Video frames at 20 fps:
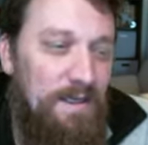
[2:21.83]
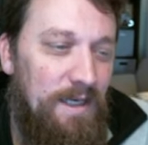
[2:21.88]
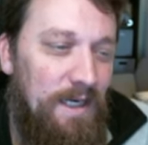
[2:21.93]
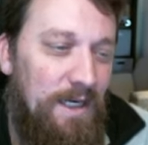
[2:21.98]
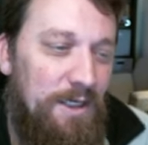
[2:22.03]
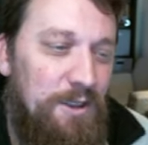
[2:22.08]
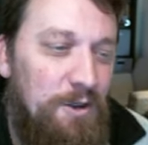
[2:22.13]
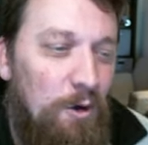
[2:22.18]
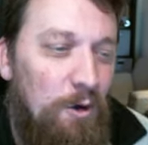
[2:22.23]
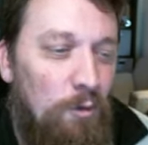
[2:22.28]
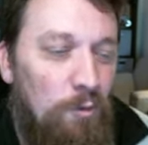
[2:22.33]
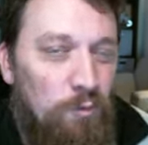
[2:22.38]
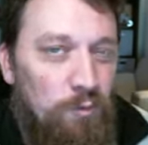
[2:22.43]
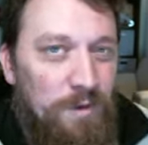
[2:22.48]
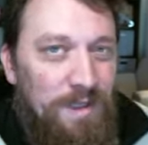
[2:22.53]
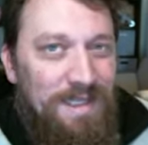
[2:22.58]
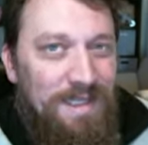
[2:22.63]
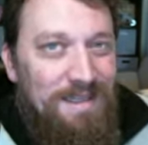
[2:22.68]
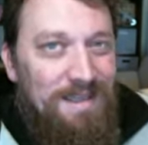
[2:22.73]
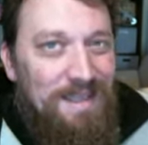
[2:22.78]
Uh, you don't
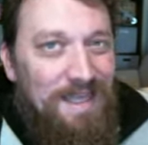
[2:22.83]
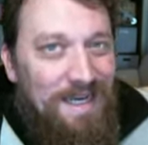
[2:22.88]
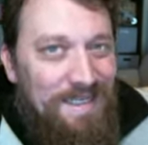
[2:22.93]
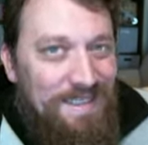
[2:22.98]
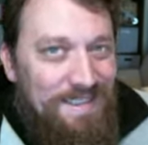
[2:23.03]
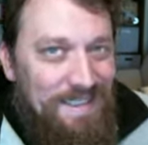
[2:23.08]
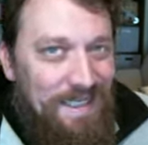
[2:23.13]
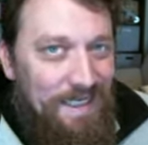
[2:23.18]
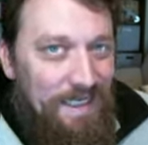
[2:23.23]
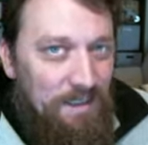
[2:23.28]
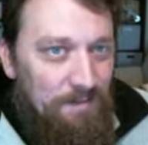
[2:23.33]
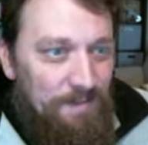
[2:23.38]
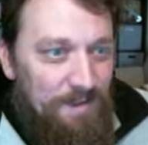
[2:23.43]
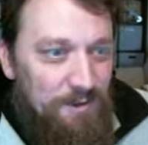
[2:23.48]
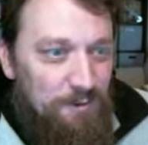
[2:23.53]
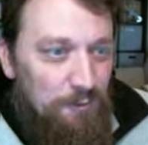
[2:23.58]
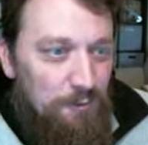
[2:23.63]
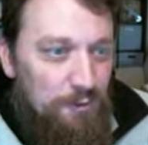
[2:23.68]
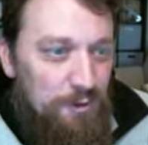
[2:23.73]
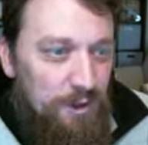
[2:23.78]
really like taking him
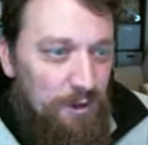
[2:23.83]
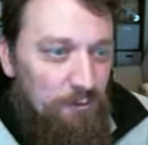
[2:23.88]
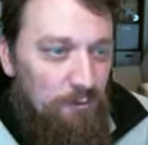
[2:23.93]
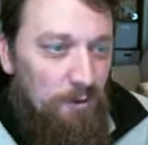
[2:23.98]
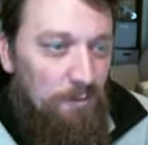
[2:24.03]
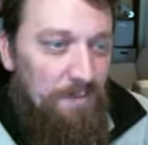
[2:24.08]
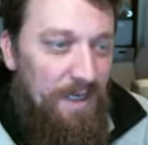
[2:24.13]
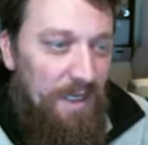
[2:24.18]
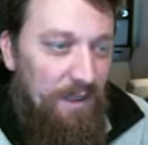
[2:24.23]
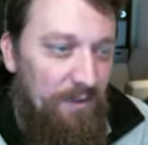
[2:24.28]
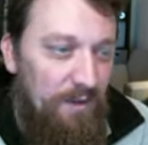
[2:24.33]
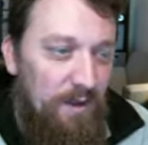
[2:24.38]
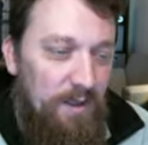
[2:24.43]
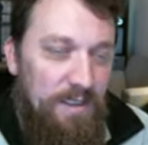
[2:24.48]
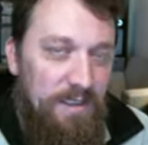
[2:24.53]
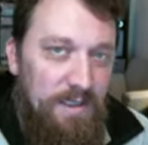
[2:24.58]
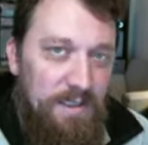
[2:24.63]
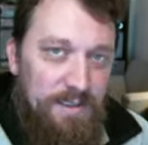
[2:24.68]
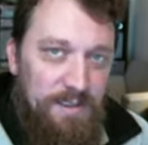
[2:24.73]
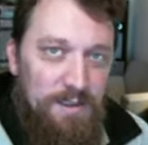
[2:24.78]
as your general, but I think
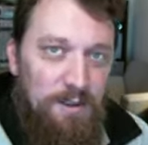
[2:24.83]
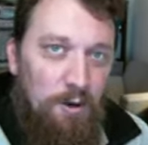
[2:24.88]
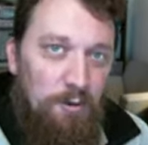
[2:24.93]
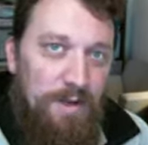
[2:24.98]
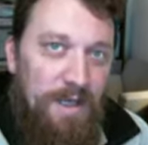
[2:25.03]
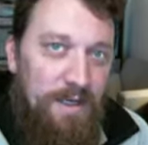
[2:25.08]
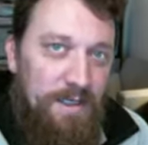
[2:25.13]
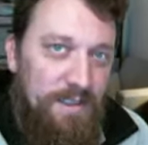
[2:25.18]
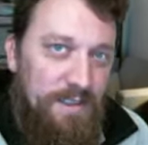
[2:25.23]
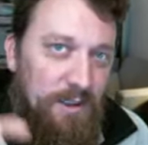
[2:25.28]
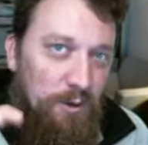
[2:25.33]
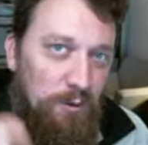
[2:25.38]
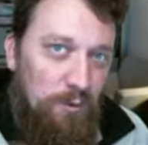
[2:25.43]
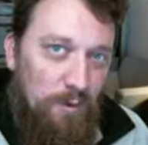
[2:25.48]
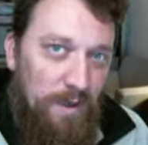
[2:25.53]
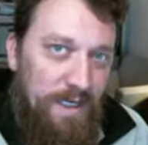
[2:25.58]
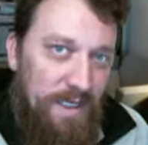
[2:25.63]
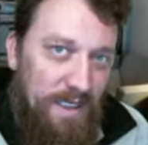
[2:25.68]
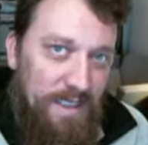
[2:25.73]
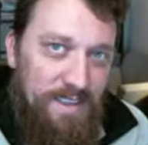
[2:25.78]
in this loadout it's a
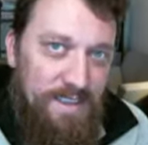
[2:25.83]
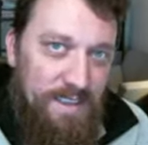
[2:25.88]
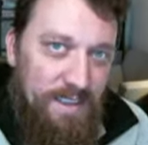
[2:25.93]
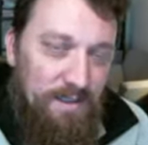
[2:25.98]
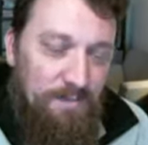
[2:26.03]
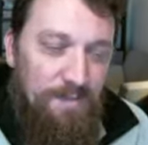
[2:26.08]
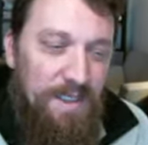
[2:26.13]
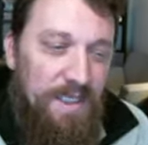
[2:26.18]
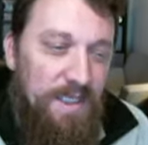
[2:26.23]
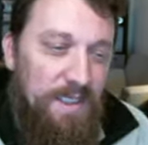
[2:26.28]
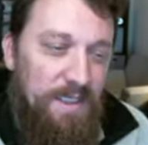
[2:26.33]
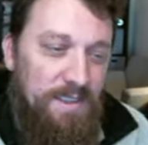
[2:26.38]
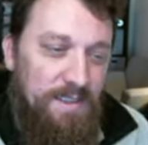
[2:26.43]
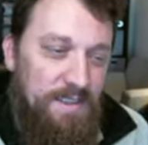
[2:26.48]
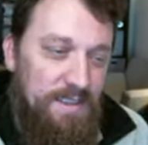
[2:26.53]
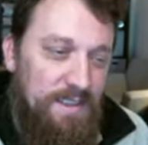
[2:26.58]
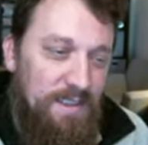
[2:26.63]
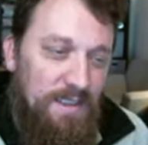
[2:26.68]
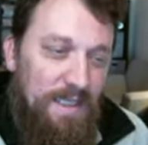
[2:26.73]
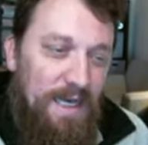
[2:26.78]
great idea because
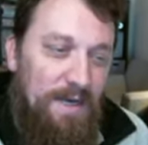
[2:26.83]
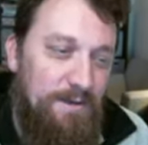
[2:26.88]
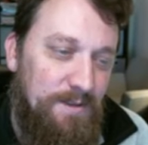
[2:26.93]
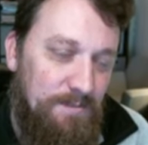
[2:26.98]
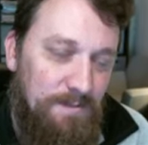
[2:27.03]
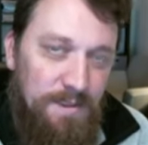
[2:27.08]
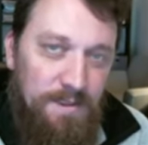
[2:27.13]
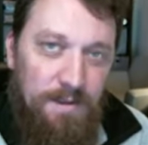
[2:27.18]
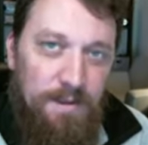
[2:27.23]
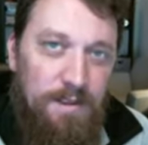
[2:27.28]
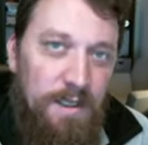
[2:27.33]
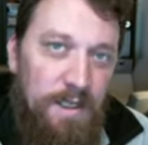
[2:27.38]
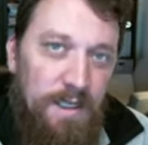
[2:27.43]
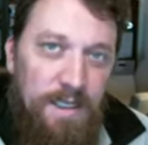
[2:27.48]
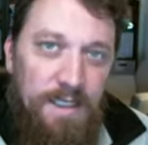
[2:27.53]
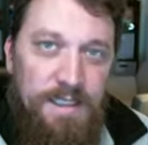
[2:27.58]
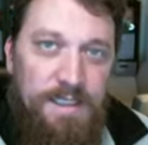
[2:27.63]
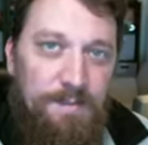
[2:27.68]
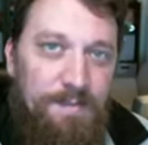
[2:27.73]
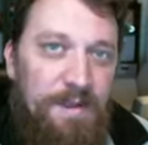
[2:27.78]
it allows him to,
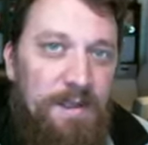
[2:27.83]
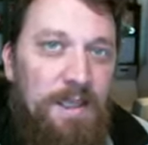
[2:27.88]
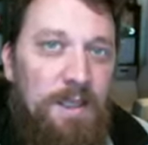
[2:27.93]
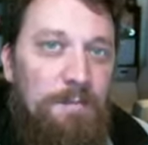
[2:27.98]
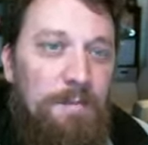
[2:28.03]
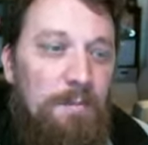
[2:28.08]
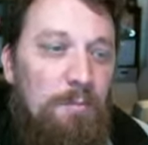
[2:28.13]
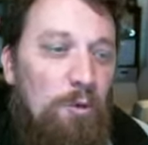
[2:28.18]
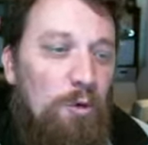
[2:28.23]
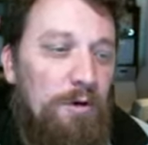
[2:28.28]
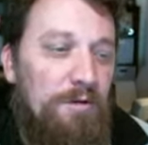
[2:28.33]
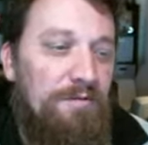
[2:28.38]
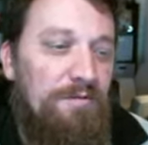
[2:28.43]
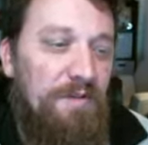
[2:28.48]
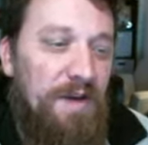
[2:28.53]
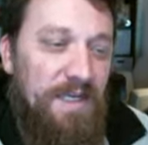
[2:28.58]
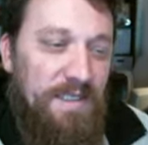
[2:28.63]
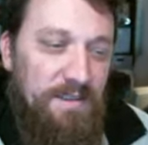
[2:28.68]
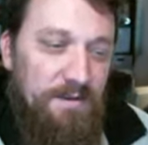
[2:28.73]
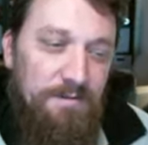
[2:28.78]
to be a little bit more
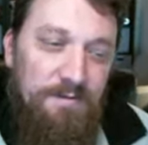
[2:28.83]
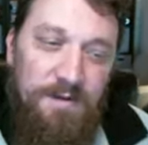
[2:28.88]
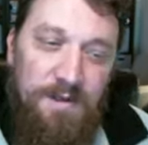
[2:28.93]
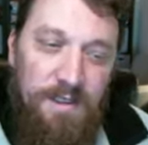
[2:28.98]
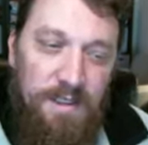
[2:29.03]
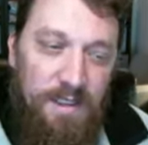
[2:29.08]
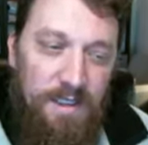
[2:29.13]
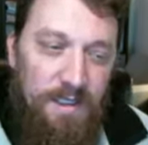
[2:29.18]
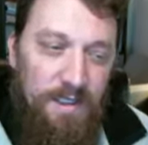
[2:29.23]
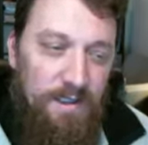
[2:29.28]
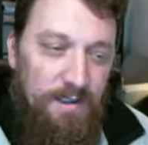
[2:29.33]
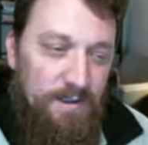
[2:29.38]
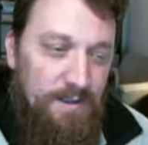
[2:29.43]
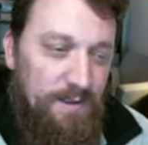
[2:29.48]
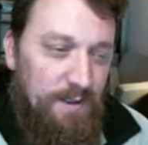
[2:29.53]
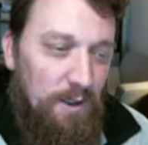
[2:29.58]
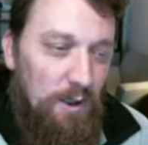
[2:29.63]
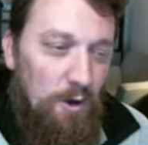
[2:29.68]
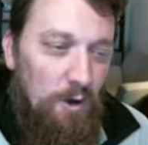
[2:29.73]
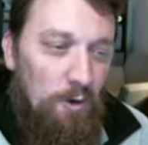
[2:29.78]
effective.
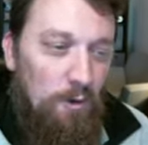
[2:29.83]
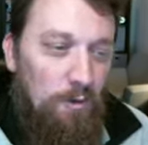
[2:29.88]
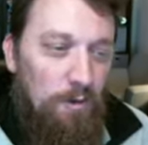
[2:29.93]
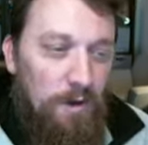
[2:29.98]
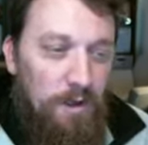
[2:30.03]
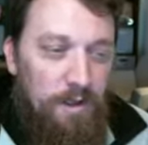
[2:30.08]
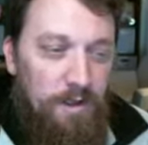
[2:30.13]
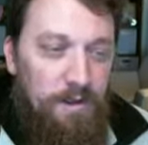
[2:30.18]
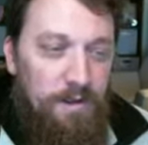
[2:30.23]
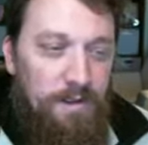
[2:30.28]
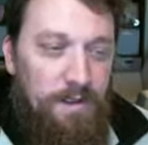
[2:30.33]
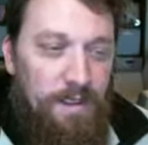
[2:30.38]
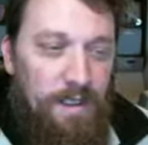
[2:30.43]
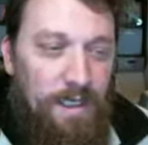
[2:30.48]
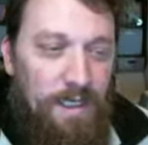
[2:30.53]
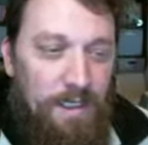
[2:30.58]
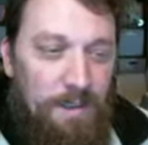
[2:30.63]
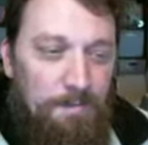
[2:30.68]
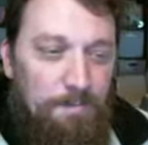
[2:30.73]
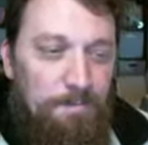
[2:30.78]
So,
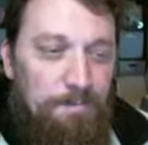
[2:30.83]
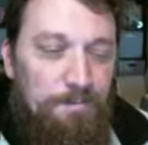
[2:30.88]
um,